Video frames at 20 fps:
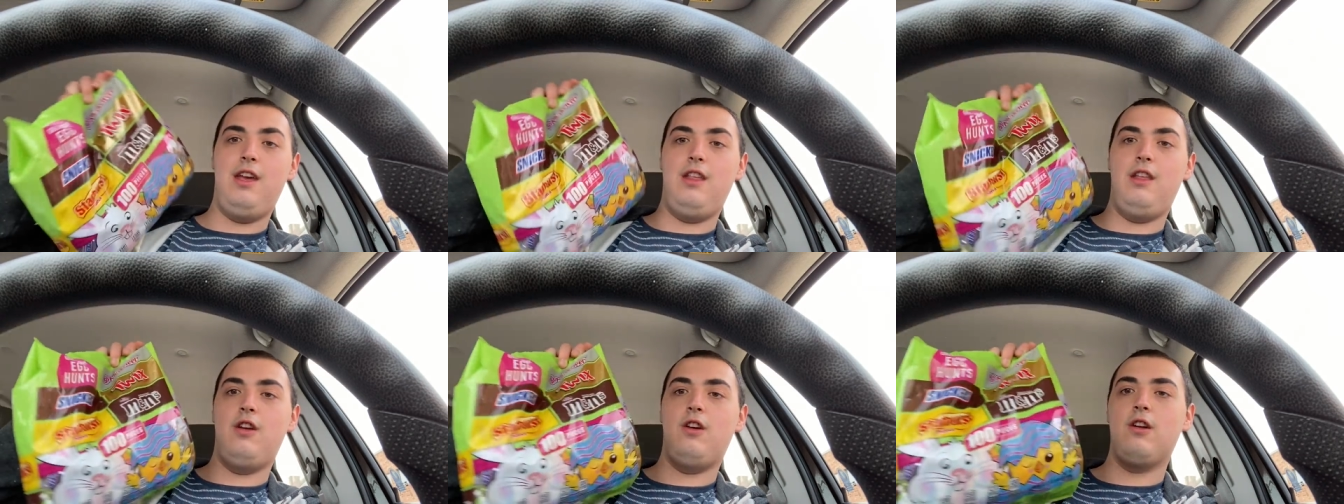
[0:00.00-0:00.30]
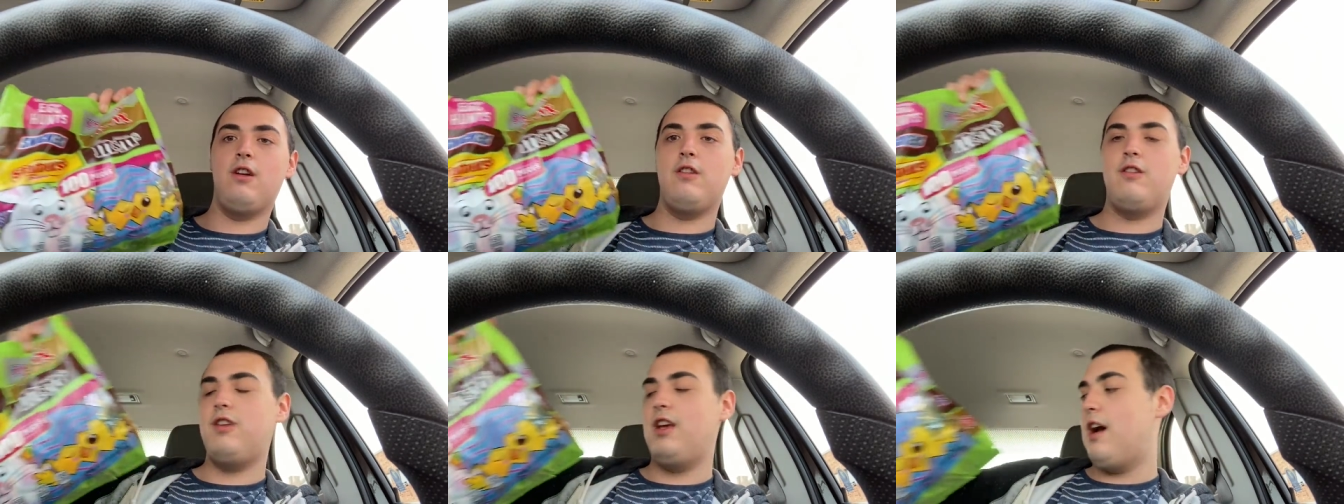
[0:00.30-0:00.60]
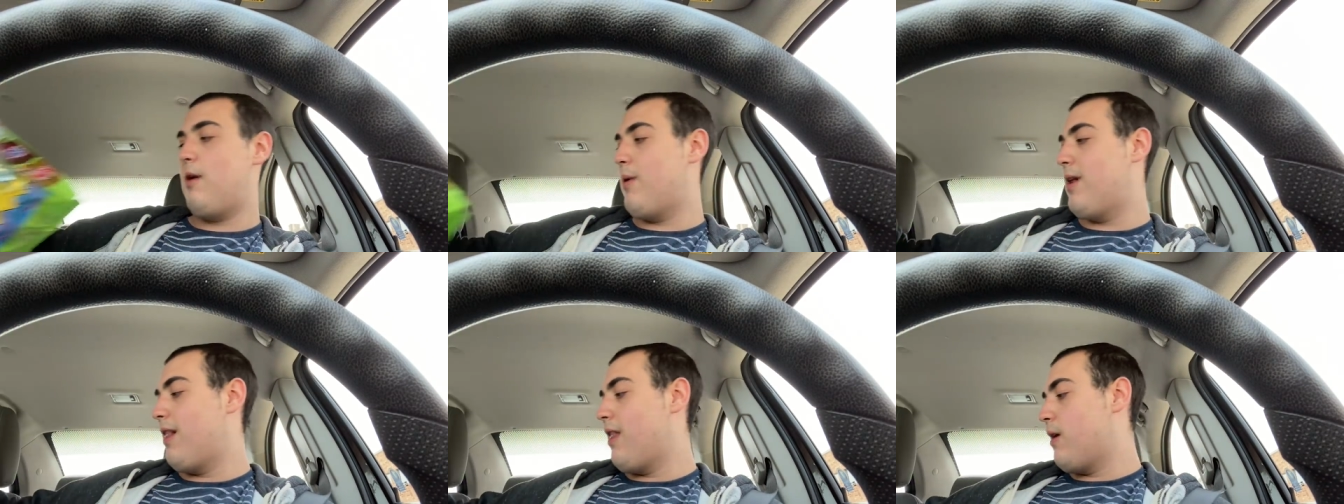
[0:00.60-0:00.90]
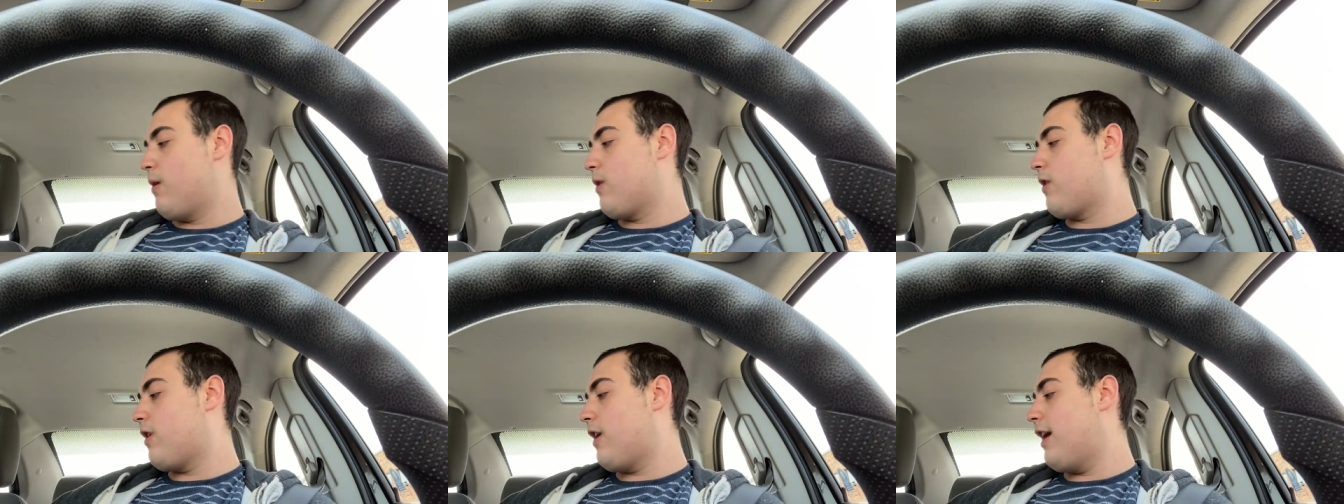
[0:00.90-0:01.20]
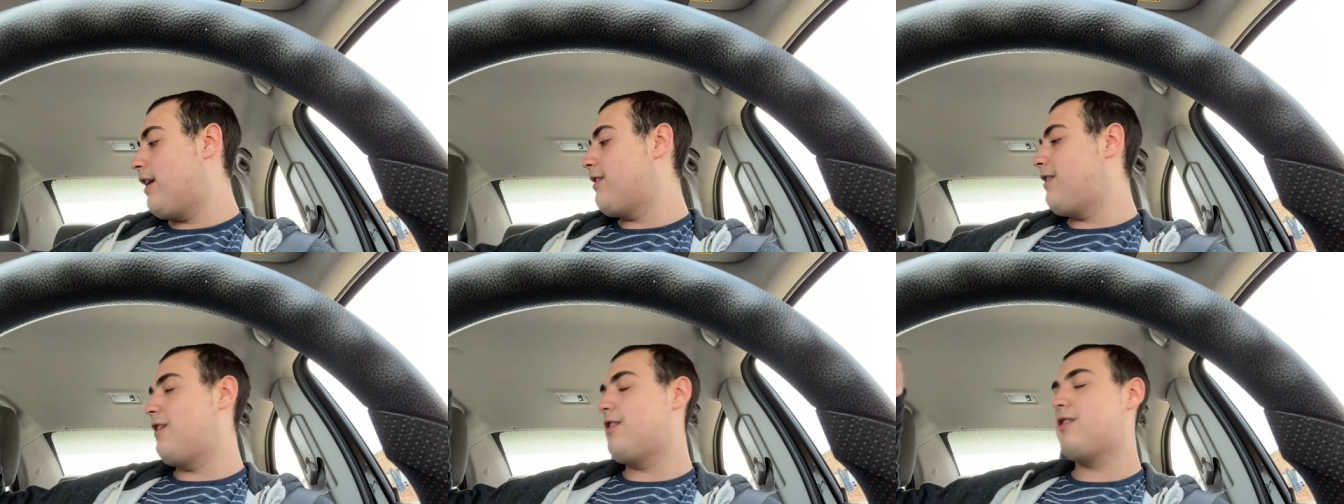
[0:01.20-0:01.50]
You're gonna see I went a little
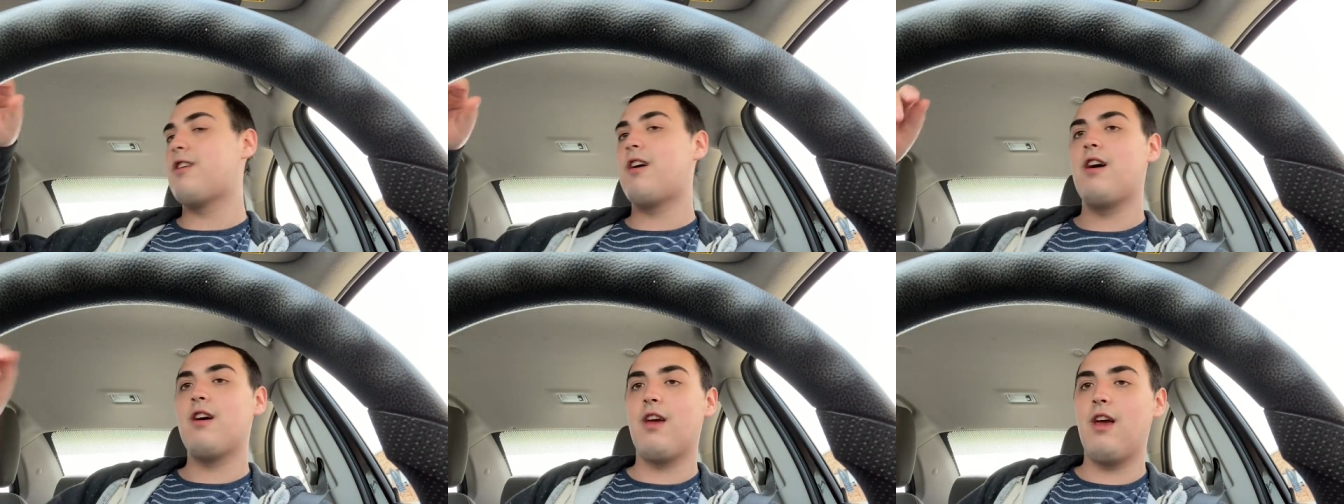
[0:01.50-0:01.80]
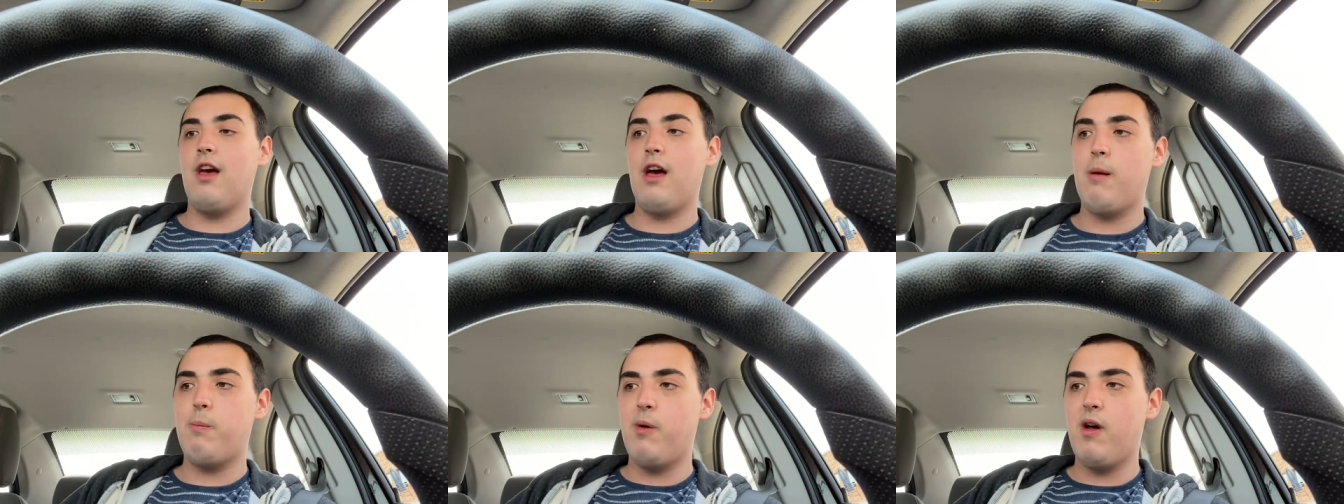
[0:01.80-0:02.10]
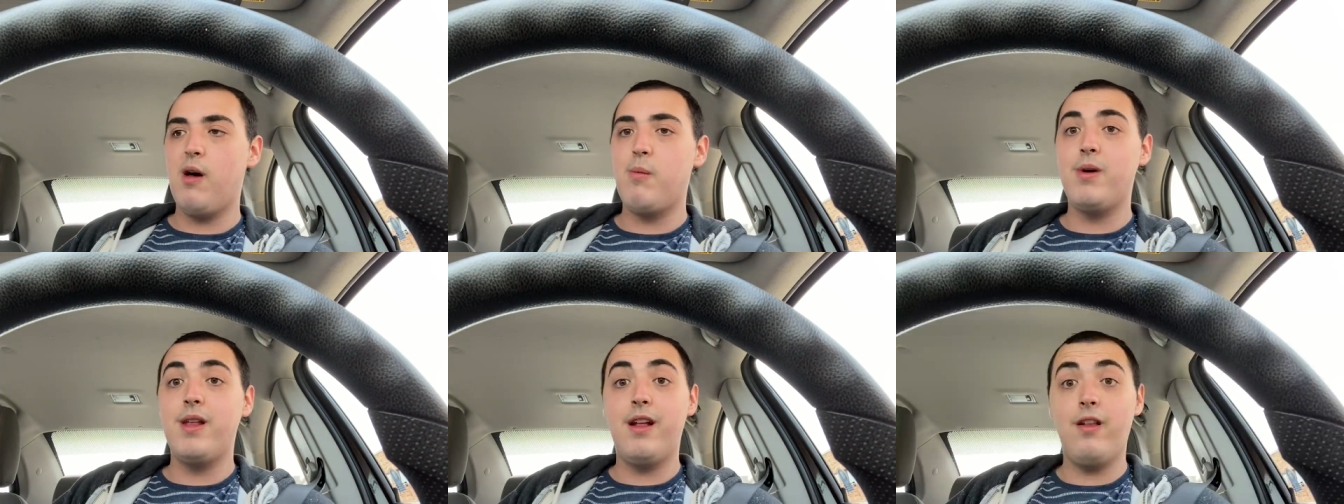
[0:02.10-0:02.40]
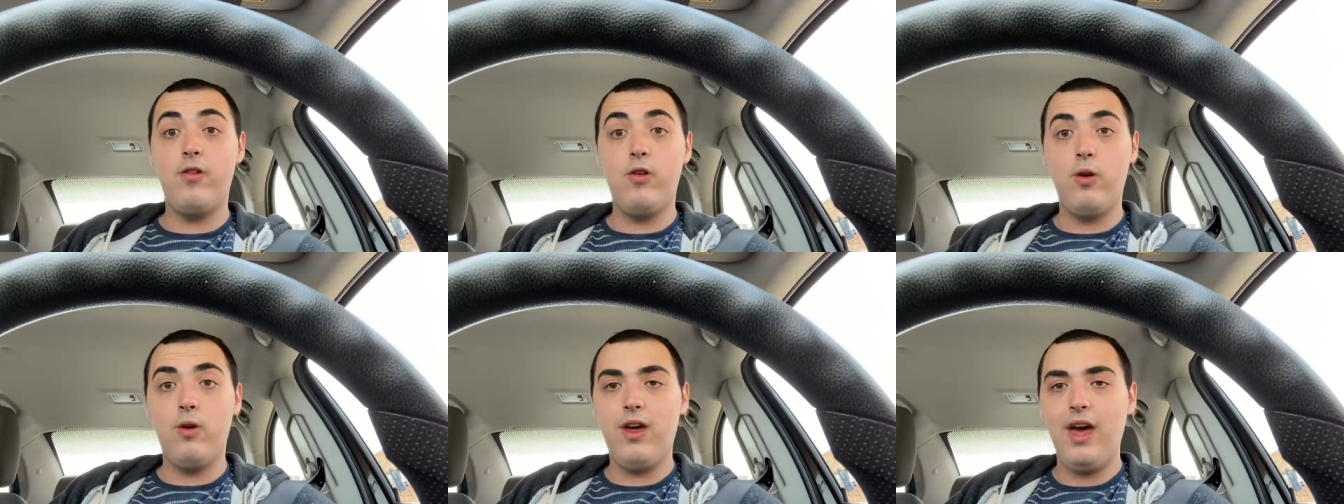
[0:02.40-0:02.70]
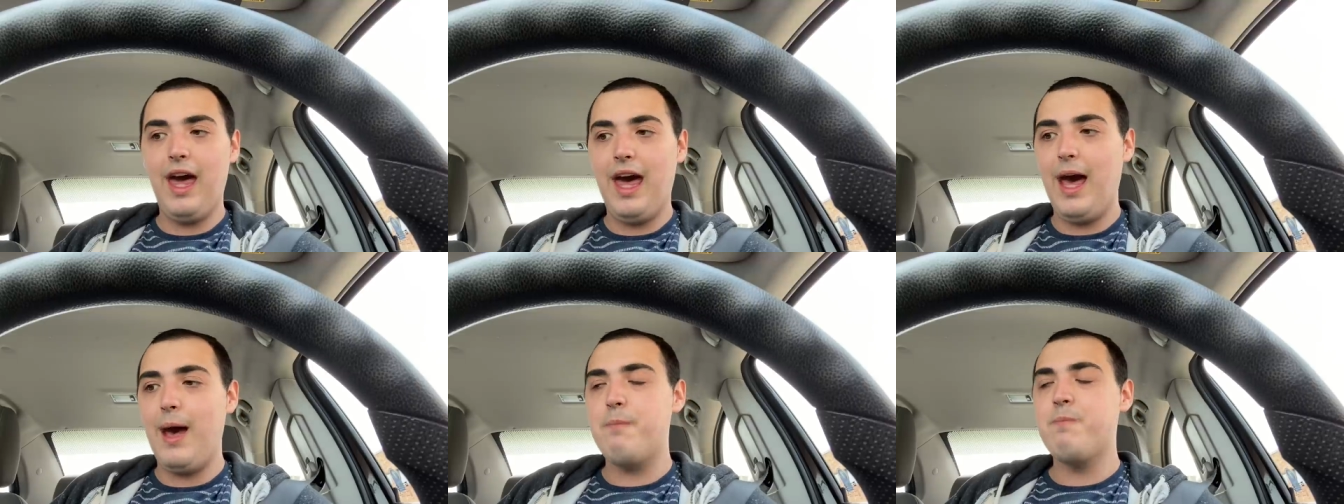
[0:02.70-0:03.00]
crazy stocking up on, but that's
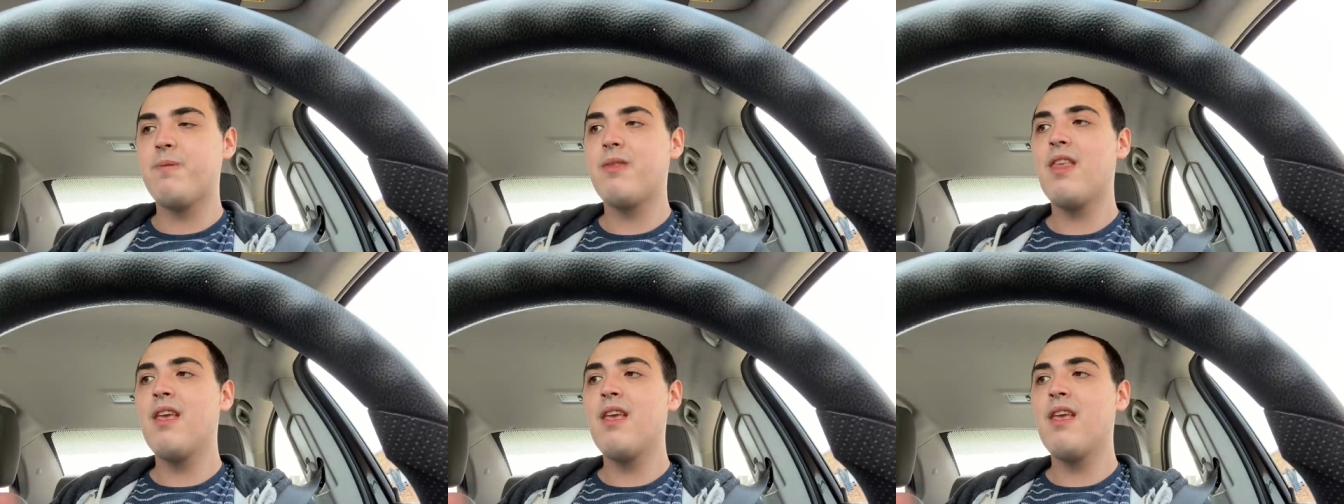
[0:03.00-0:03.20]
okay.